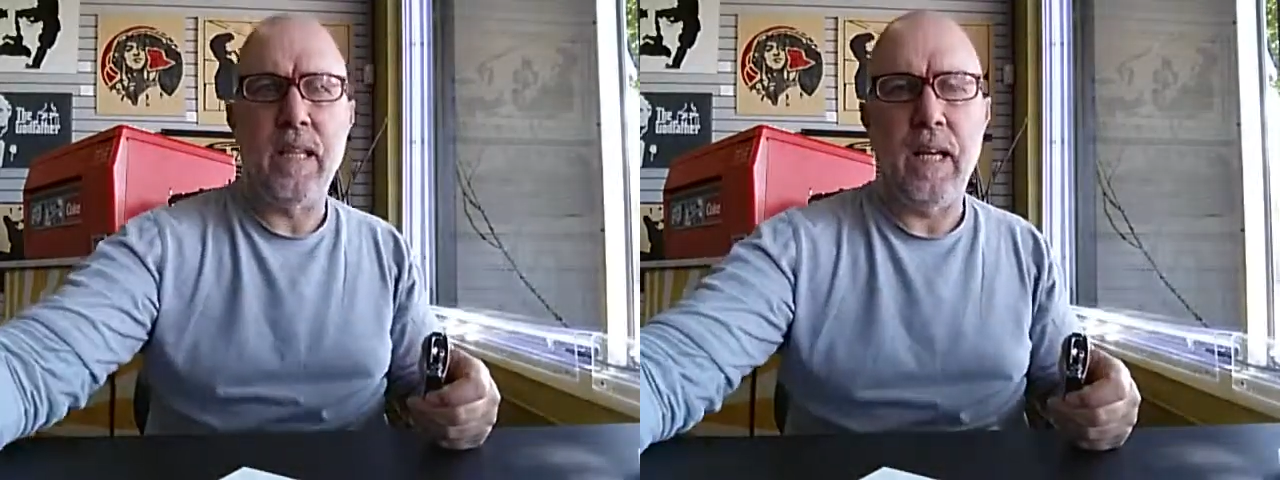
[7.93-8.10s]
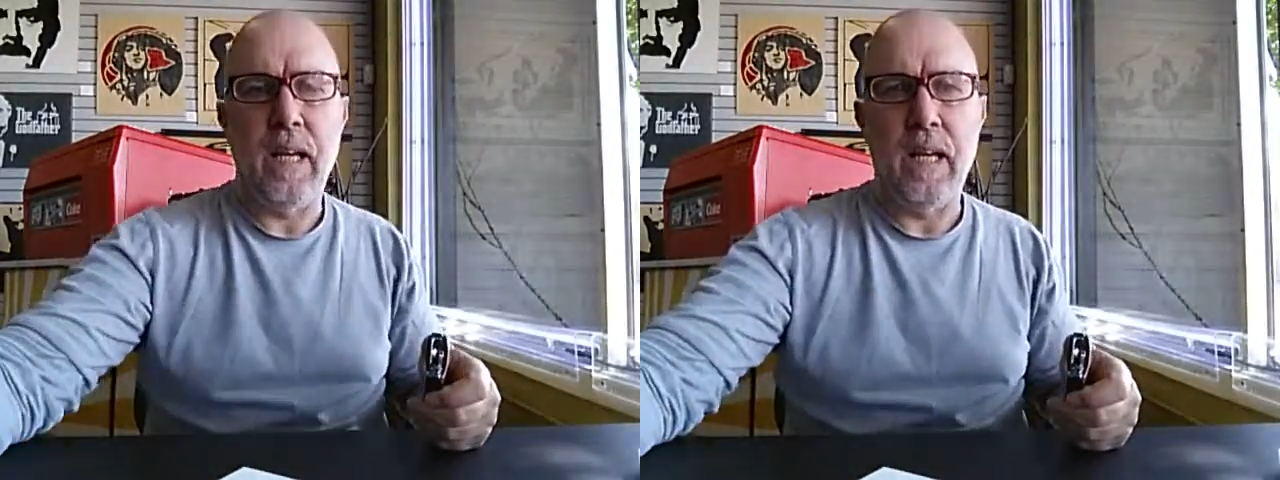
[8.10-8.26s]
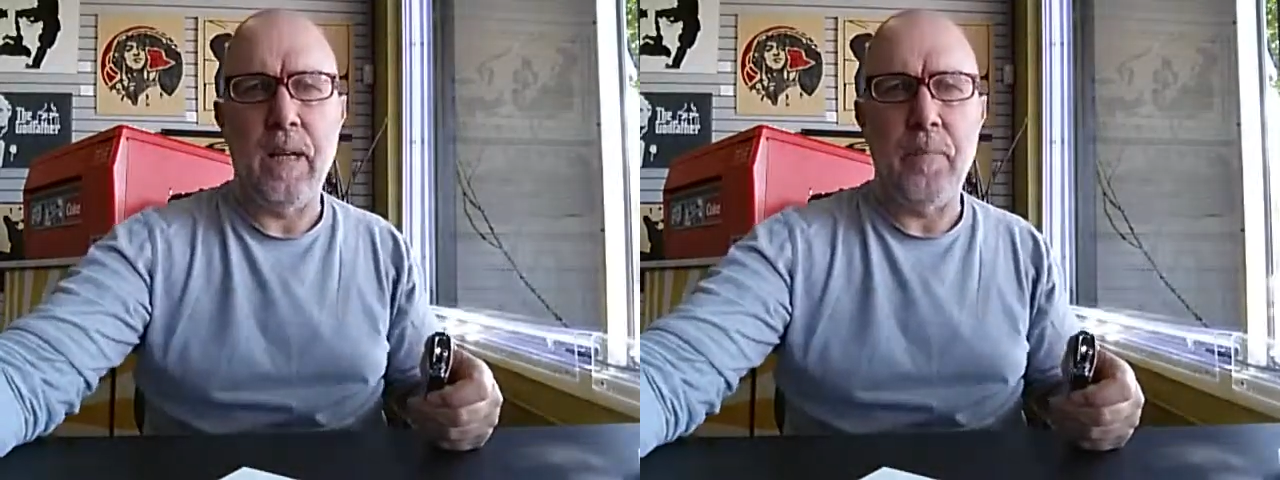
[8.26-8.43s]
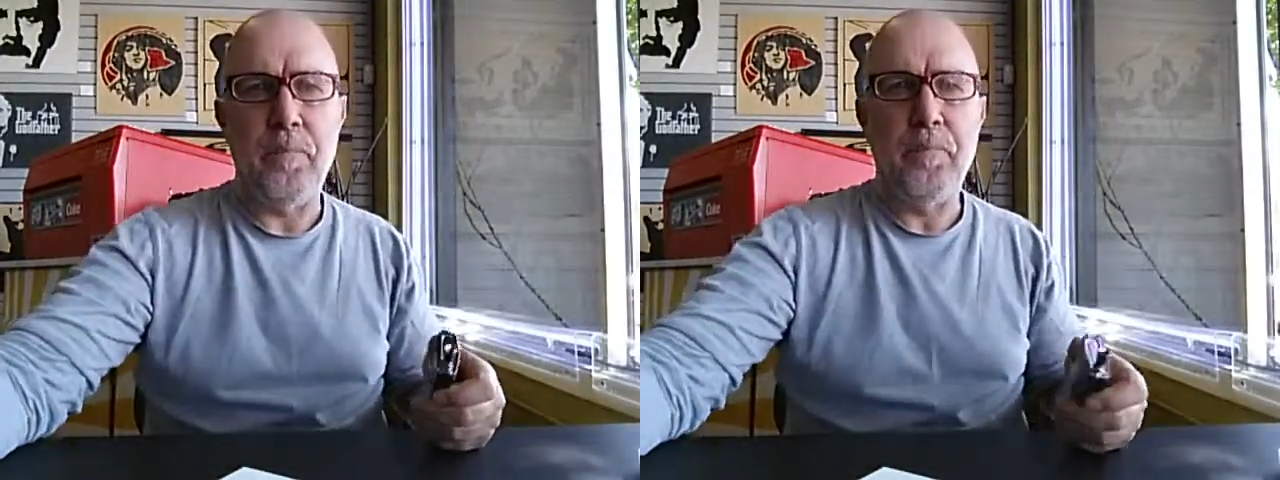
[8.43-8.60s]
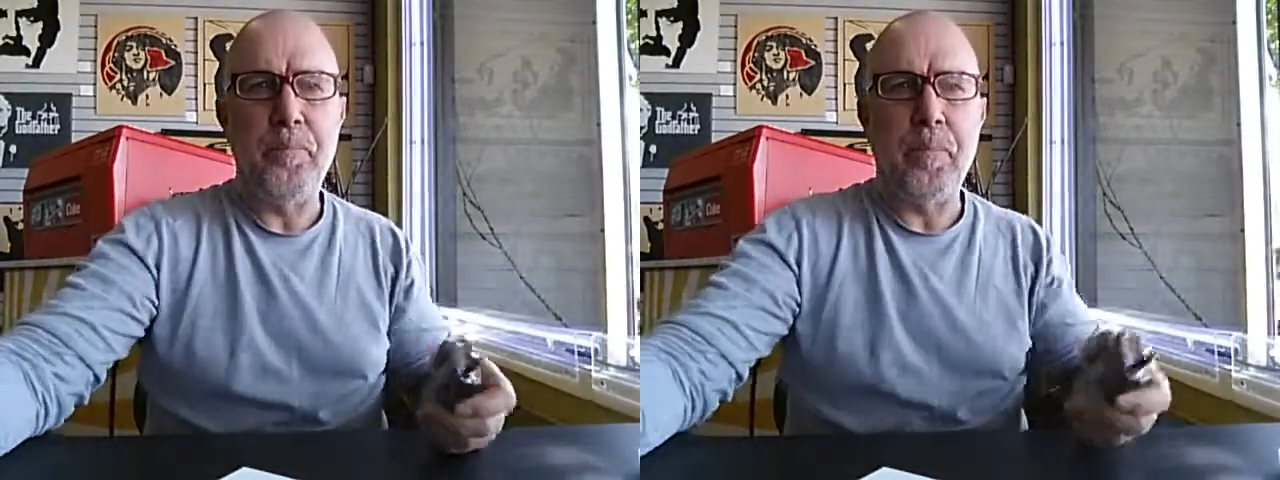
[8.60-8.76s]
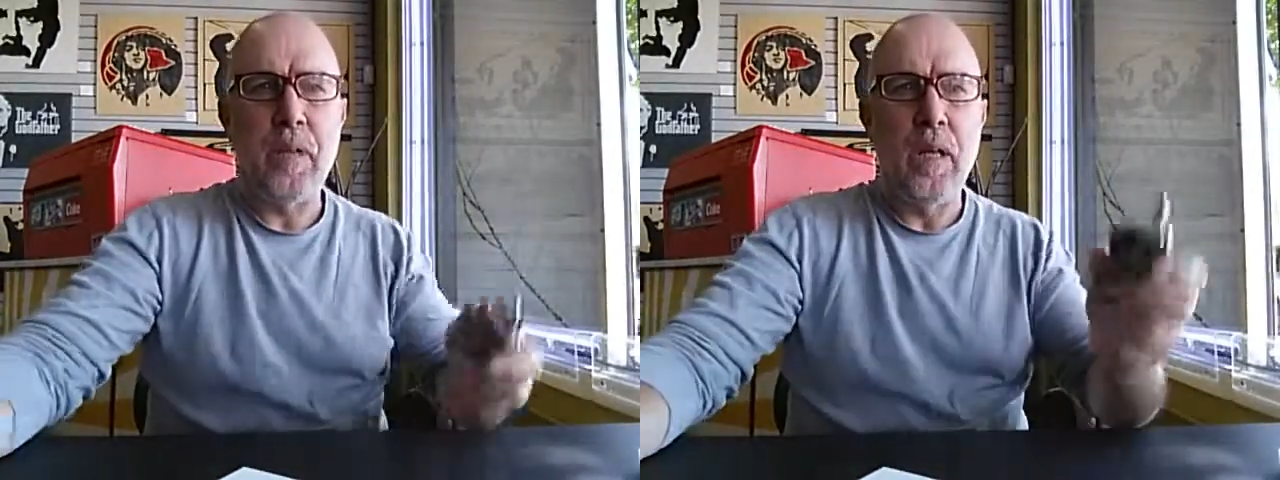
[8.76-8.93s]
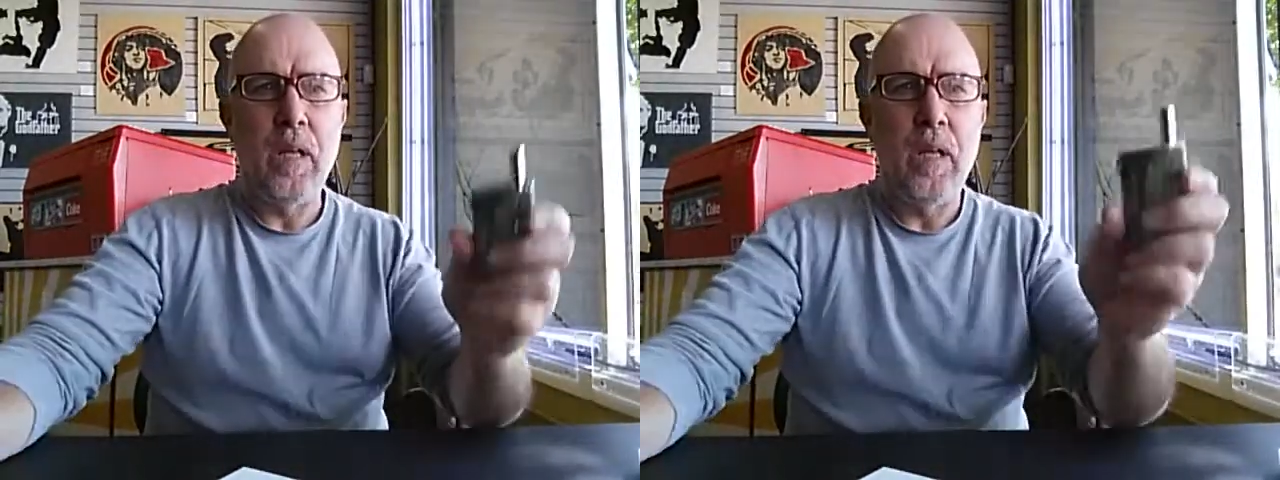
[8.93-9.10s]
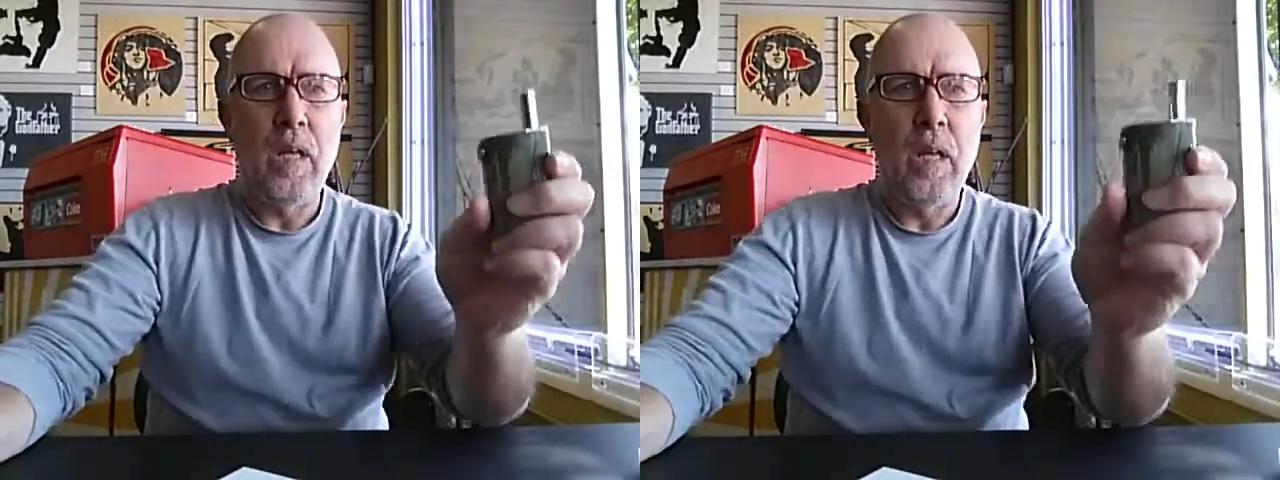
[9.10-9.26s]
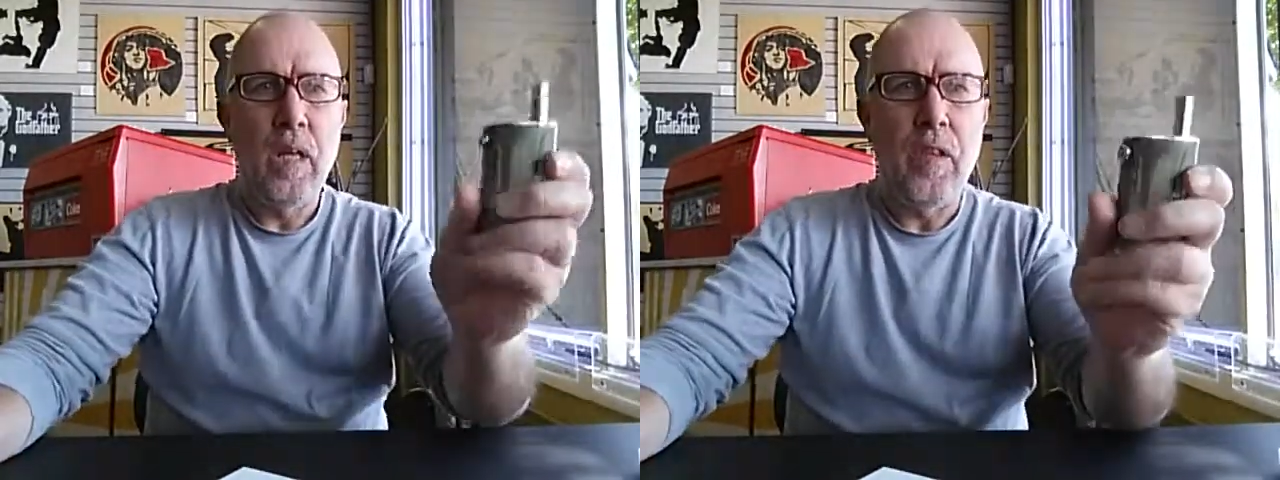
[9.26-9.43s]

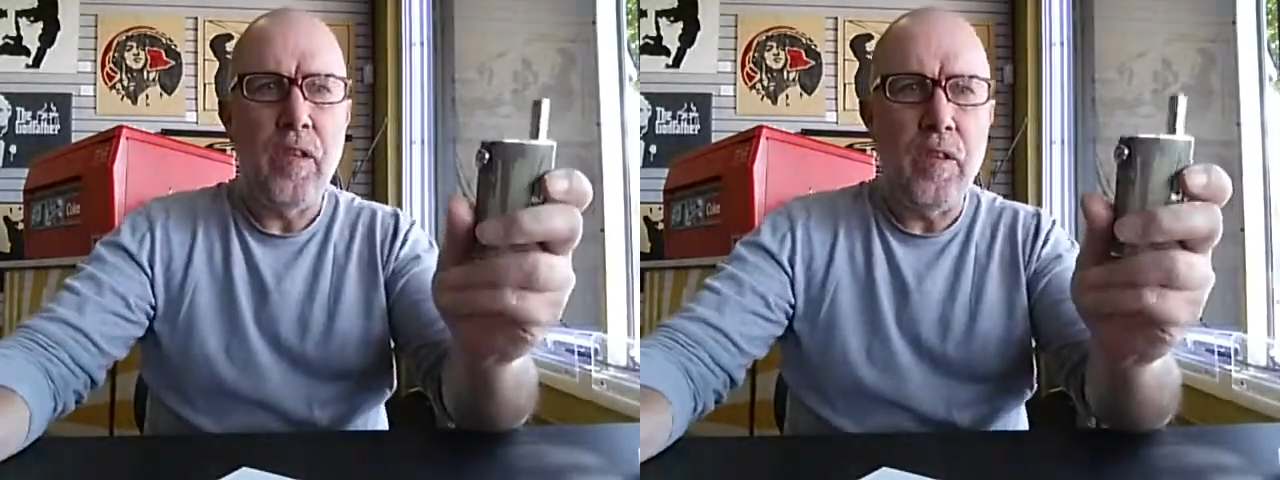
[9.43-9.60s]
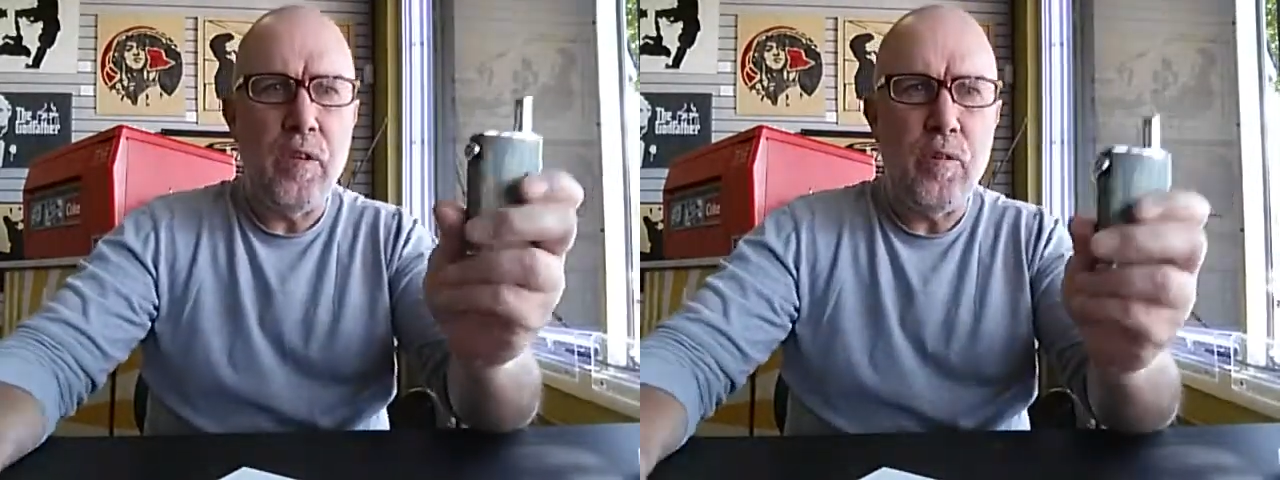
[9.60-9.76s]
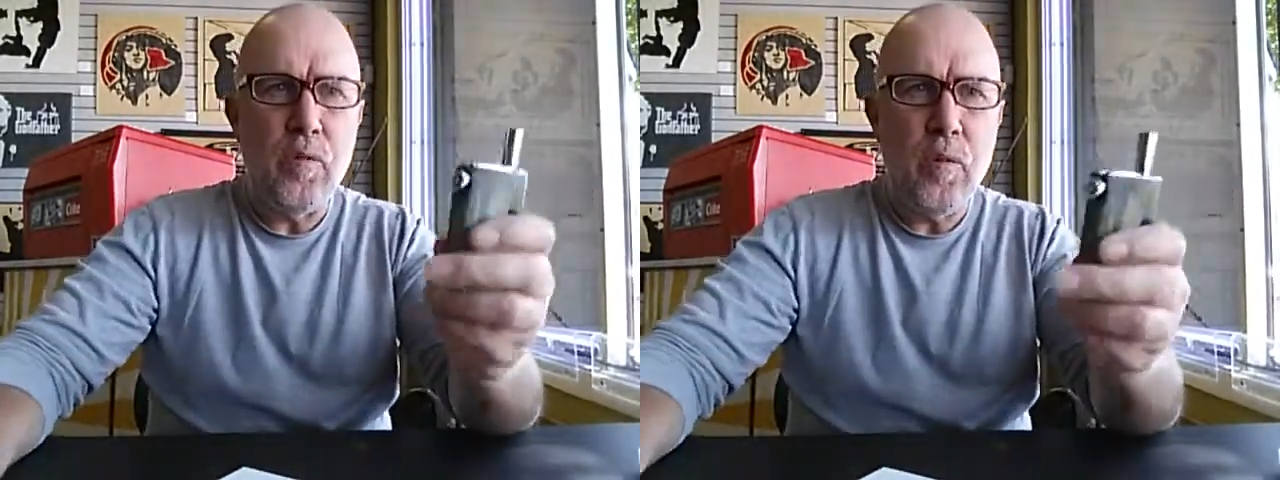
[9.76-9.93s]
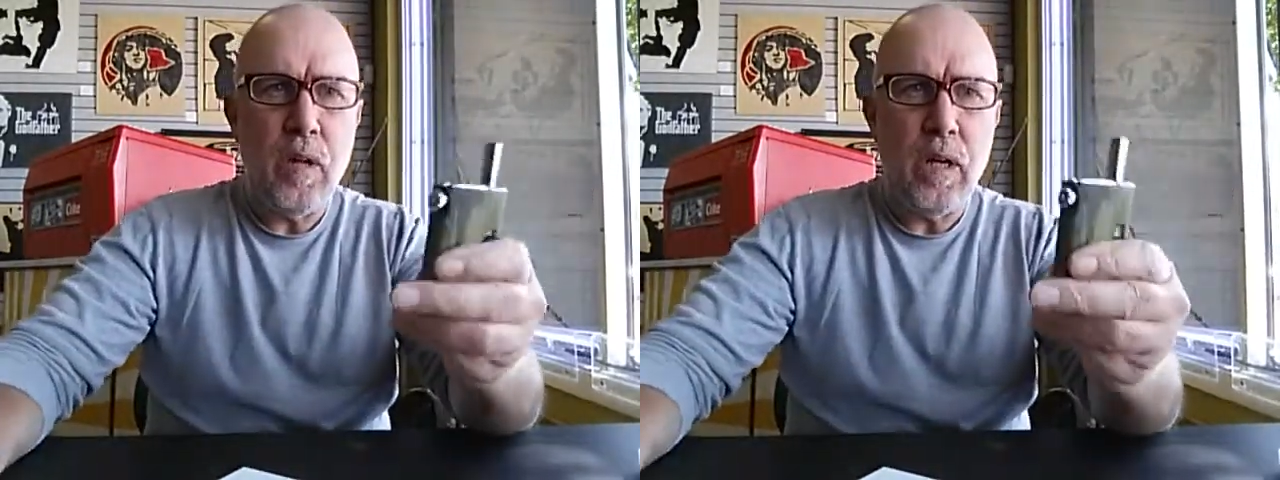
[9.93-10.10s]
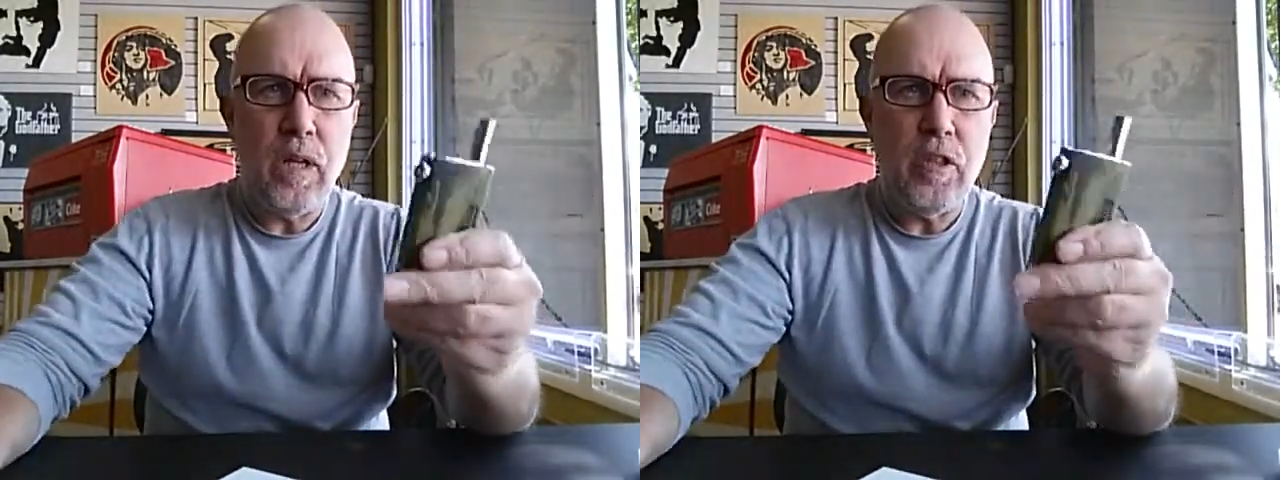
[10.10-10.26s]
the new